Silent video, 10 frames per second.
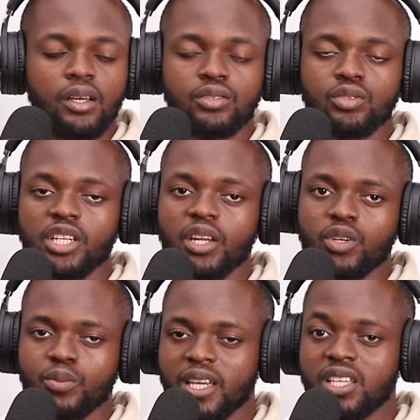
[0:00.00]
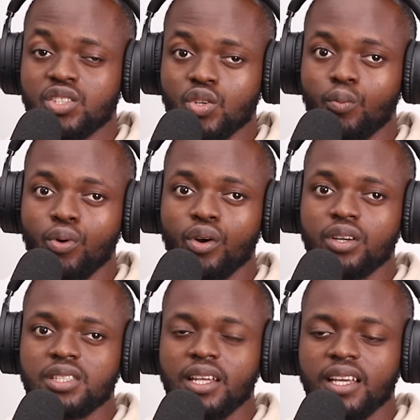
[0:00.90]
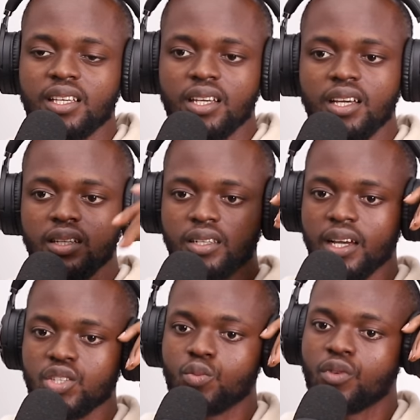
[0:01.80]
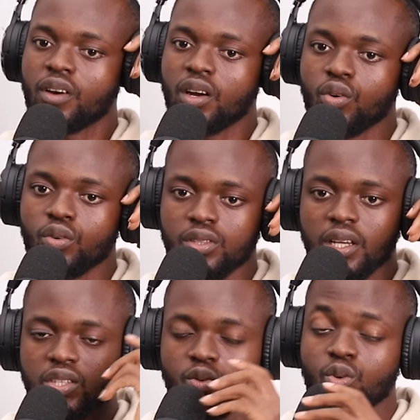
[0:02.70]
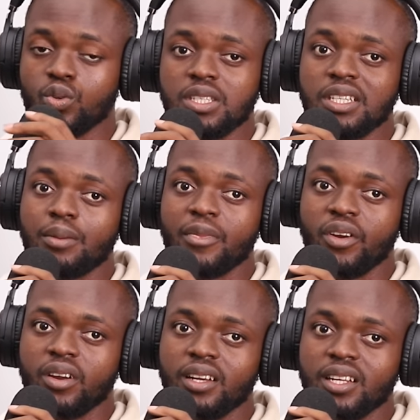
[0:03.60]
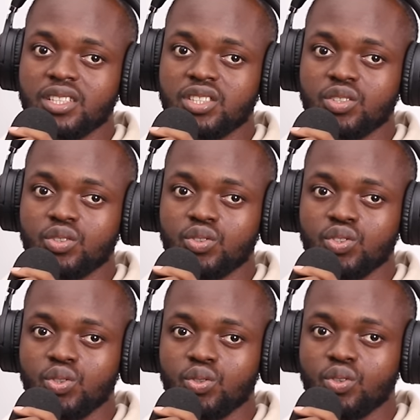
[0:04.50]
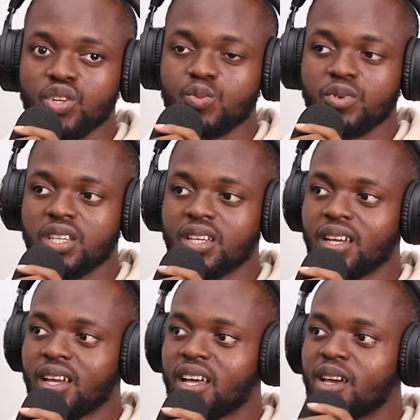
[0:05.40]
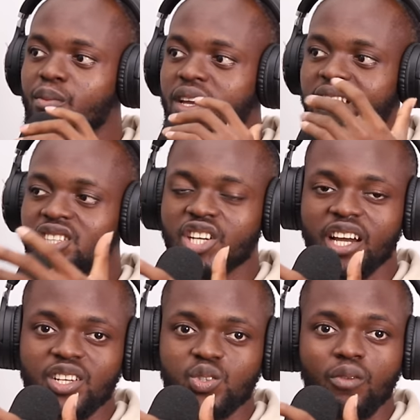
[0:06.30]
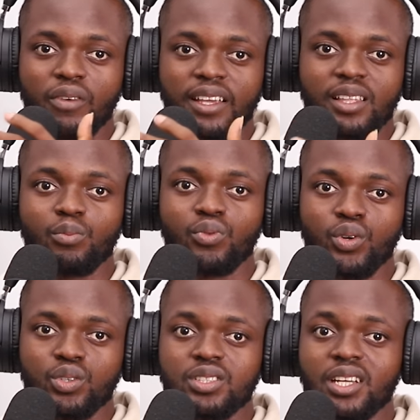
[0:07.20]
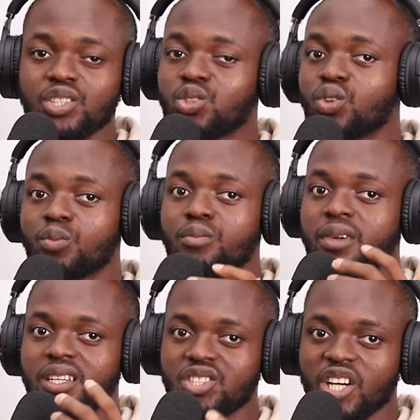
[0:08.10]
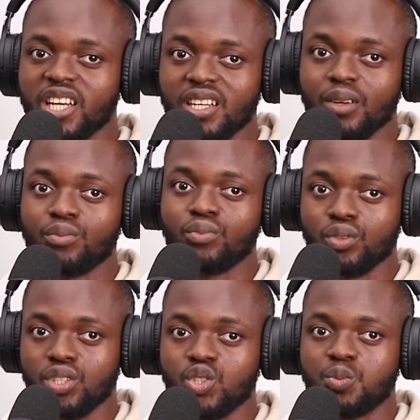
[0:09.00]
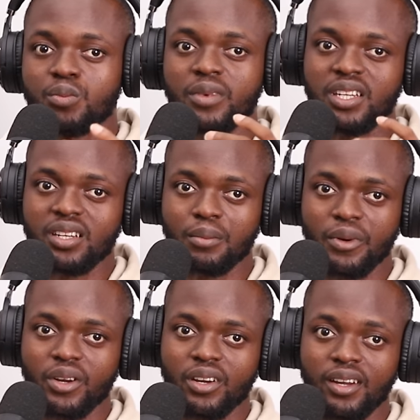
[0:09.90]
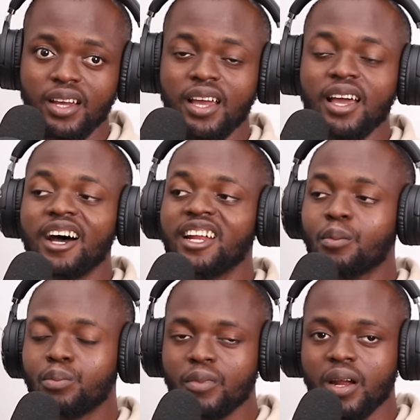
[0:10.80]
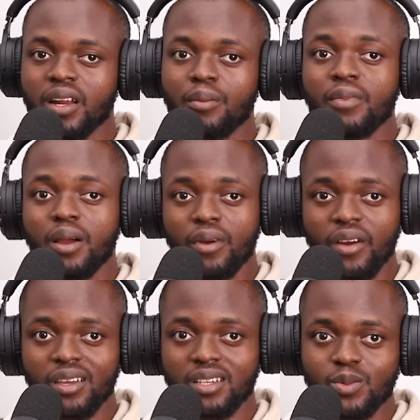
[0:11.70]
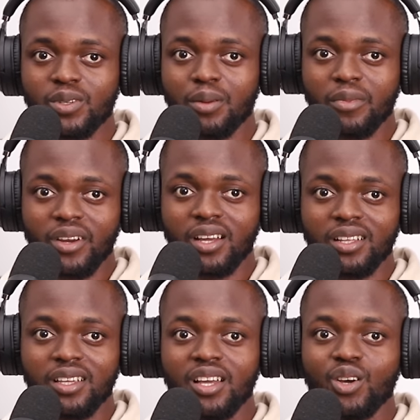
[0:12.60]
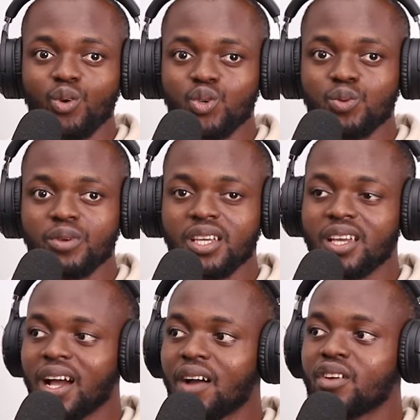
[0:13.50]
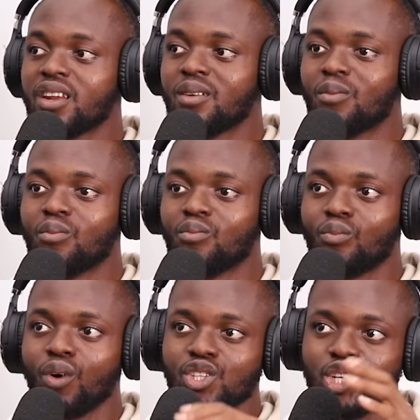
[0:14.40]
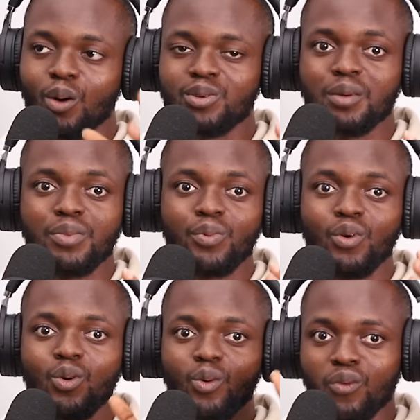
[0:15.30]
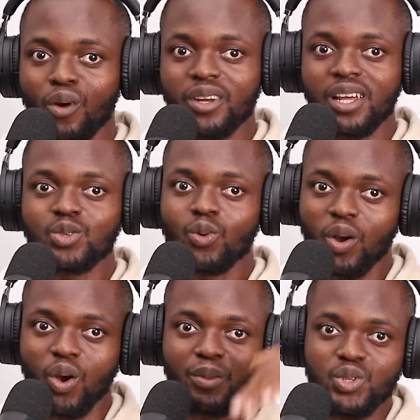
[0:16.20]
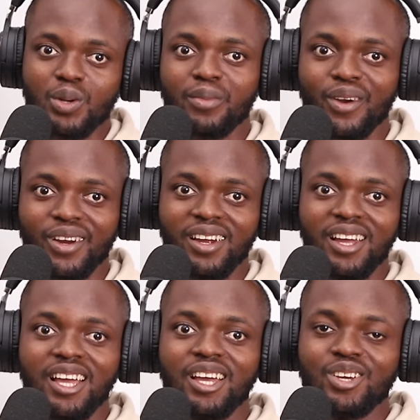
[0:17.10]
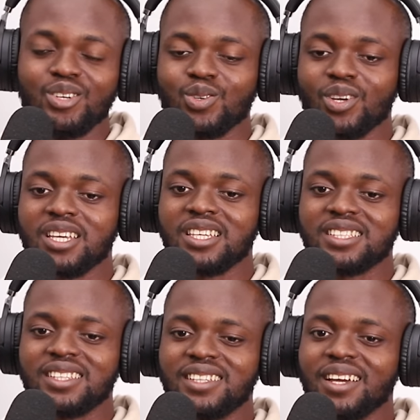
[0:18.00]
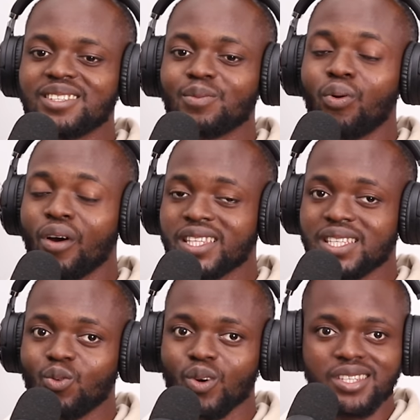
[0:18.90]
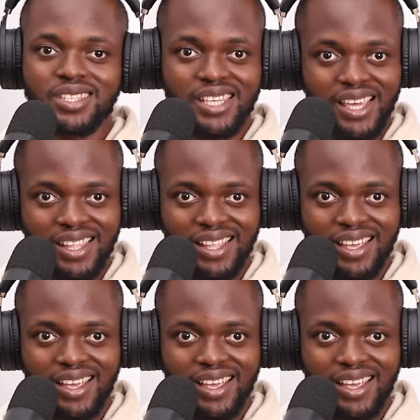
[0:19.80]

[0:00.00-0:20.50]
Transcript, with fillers: So Charlie was making some points like there are some of our good there are some goods in America that should not be made in China. Some vital products that should not be made in China, but they should be made in America. And, uh, and um, Americans being American, we should be having more jobs than people who, foreigners who are coming to America. So it, there's a point in what he's saying.